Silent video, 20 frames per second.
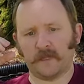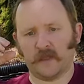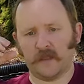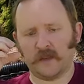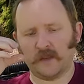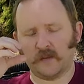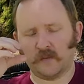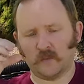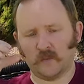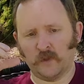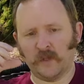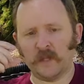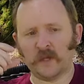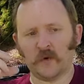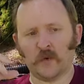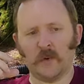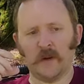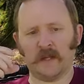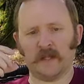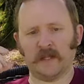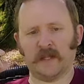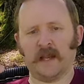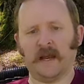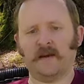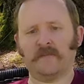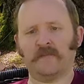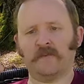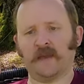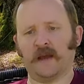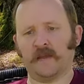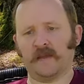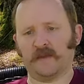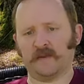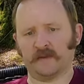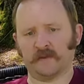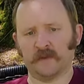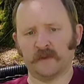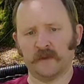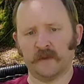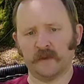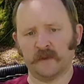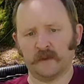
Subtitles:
then really quickly after that, this